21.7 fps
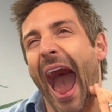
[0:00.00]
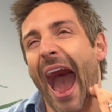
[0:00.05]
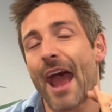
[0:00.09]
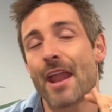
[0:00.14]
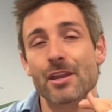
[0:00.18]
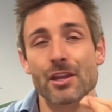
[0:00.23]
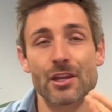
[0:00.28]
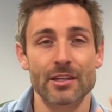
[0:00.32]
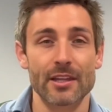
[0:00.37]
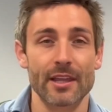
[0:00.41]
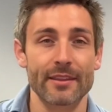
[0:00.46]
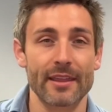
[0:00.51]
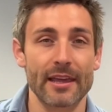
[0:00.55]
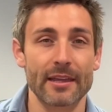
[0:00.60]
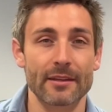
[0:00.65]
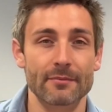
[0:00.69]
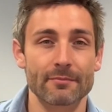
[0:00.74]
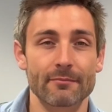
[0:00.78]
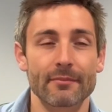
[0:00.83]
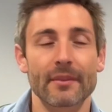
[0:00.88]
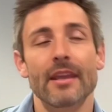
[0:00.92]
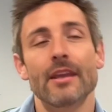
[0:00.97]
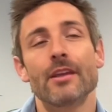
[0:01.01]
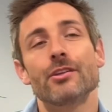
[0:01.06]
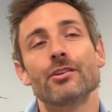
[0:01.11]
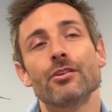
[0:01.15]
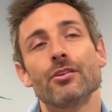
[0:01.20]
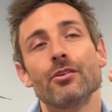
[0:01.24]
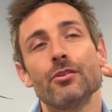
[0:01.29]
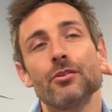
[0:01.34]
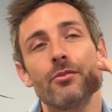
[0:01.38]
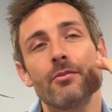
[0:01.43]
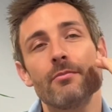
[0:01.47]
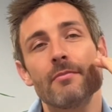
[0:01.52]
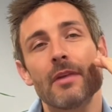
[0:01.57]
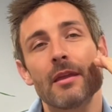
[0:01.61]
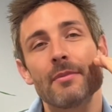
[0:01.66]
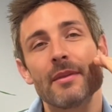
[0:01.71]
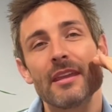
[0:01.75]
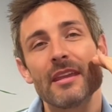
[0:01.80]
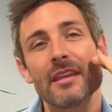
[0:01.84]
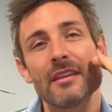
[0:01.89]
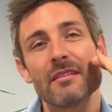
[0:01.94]
Just like that. Do
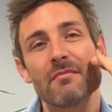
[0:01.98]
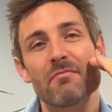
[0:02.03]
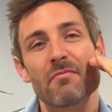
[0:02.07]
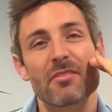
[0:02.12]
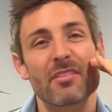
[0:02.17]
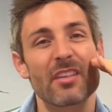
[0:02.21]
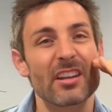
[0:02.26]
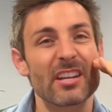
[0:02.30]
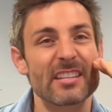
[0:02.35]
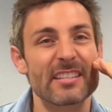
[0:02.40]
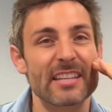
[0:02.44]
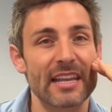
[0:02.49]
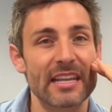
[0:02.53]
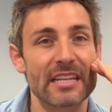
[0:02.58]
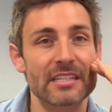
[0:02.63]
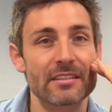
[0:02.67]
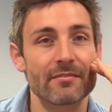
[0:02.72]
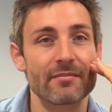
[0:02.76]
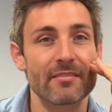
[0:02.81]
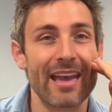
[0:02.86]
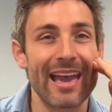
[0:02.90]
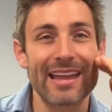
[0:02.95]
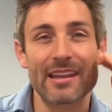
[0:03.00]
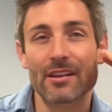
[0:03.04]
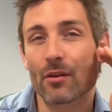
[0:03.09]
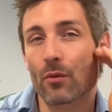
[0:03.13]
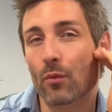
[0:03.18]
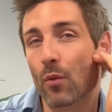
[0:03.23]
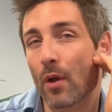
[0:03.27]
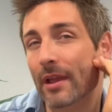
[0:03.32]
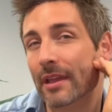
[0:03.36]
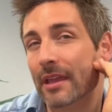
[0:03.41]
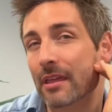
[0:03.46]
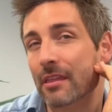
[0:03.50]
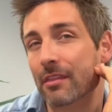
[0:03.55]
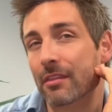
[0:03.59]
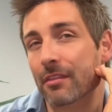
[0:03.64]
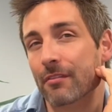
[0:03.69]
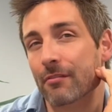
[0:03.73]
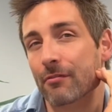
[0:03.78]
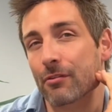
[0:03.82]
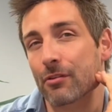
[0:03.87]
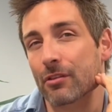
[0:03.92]
maybe 30 seconds of that, working
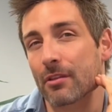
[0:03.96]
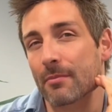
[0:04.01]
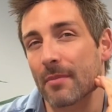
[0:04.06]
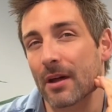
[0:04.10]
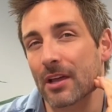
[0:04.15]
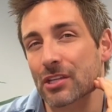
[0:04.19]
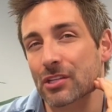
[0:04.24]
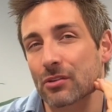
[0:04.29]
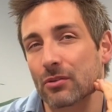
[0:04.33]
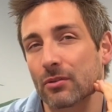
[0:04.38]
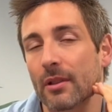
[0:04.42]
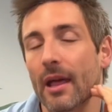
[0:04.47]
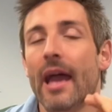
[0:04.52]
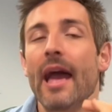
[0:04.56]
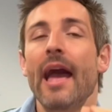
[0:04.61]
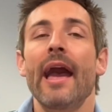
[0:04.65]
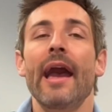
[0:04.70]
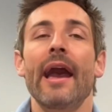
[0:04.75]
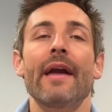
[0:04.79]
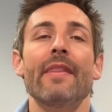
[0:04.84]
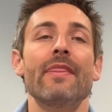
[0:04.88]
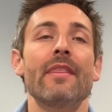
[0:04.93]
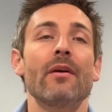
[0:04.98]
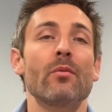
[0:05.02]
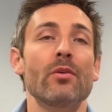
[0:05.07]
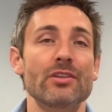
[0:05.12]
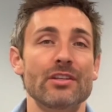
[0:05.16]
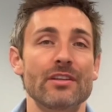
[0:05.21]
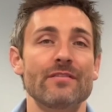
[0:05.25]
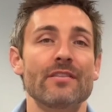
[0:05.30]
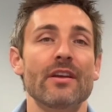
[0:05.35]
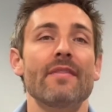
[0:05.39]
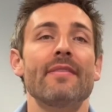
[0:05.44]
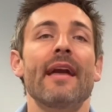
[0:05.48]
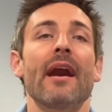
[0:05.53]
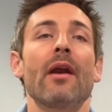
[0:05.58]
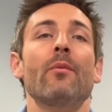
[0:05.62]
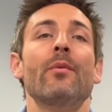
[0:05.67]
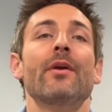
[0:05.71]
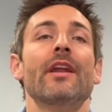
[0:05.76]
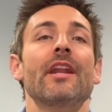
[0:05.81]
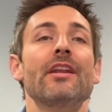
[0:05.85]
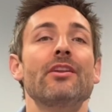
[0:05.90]
through the muscle. And then once you've done that,
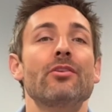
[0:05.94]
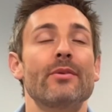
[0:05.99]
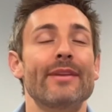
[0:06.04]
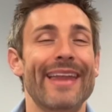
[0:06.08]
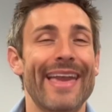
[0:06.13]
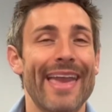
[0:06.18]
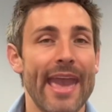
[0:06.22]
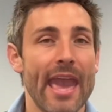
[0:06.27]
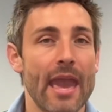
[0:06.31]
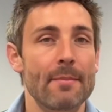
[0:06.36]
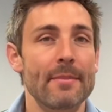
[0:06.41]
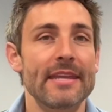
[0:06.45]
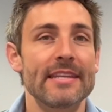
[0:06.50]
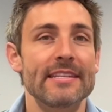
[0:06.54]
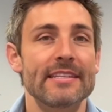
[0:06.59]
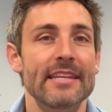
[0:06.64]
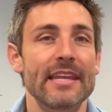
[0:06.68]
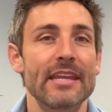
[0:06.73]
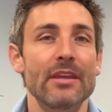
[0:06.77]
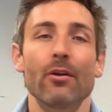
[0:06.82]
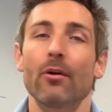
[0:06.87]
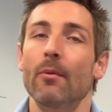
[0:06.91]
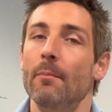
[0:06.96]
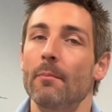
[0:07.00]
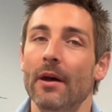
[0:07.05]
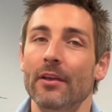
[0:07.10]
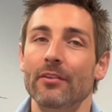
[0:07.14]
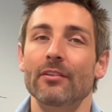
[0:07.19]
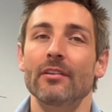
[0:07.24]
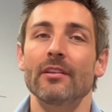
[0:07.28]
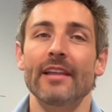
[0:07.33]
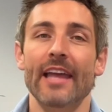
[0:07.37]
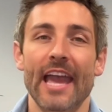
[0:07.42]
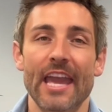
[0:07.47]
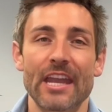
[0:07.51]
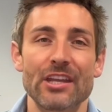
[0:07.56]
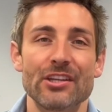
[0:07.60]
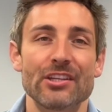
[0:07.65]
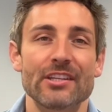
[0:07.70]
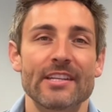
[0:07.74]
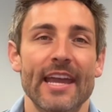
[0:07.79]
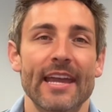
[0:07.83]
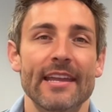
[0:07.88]
we're gonna do an MET or muscle
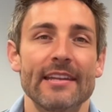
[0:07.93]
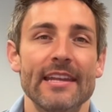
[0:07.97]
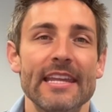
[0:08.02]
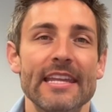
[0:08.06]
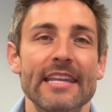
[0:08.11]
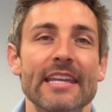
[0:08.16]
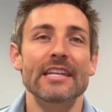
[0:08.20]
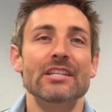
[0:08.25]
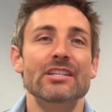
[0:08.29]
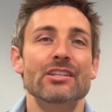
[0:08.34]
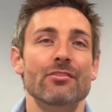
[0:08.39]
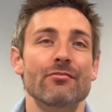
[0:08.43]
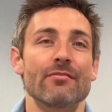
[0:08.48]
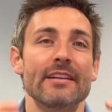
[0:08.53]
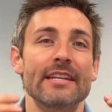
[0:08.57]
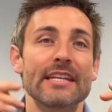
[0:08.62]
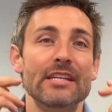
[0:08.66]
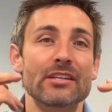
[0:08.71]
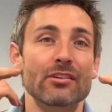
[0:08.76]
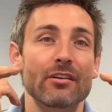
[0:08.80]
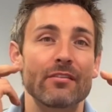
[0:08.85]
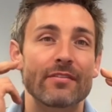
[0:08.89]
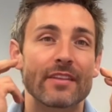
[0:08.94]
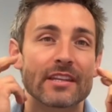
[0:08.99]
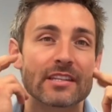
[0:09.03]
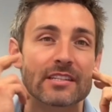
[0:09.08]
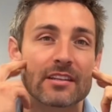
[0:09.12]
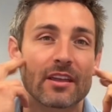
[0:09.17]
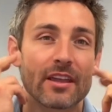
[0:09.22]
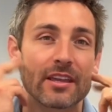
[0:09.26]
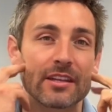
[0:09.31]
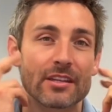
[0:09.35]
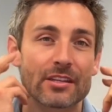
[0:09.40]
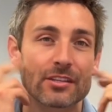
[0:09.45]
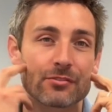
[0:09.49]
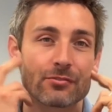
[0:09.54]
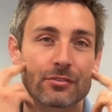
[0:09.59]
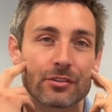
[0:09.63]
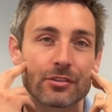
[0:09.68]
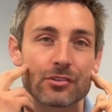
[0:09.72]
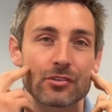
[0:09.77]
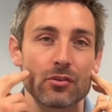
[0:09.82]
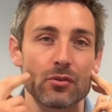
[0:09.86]
energy technique to release off that tightness through
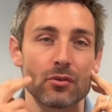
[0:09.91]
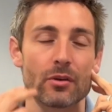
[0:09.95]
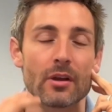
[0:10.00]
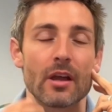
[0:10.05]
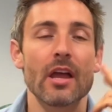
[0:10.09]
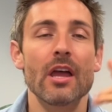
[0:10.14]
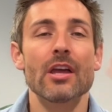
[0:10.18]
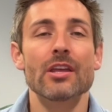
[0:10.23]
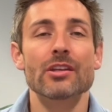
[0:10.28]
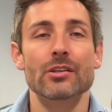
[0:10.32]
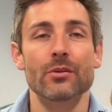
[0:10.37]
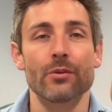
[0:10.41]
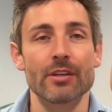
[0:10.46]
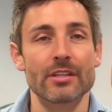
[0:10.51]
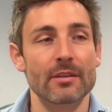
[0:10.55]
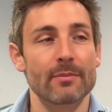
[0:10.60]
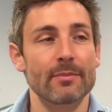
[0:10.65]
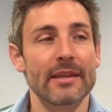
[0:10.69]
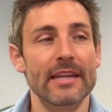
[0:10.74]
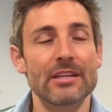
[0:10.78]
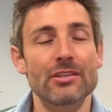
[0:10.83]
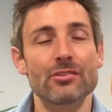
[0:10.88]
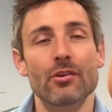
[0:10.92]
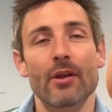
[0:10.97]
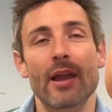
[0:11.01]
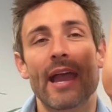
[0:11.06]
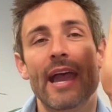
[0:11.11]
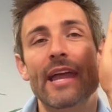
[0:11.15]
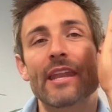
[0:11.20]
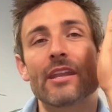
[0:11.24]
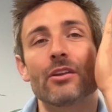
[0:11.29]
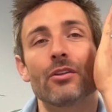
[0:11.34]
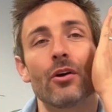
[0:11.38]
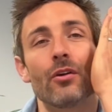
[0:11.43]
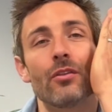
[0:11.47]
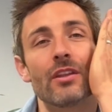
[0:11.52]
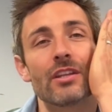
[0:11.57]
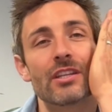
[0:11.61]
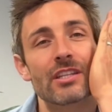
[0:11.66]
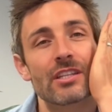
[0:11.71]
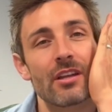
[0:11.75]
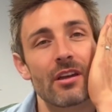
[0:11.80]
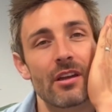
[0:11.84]
the jaw. So I want you to place your hand on the
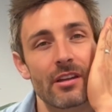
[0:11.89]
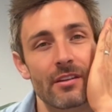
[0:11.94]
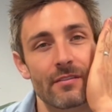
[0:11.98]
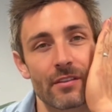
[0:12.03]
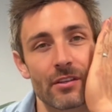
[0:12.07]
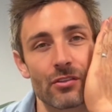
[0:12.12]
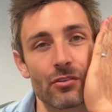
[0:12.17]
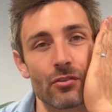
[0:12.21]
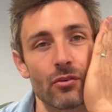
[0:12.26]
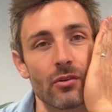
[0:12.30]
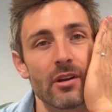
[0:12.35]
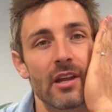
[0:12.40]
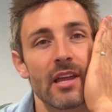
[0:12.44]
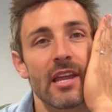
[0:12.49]
side of the jaw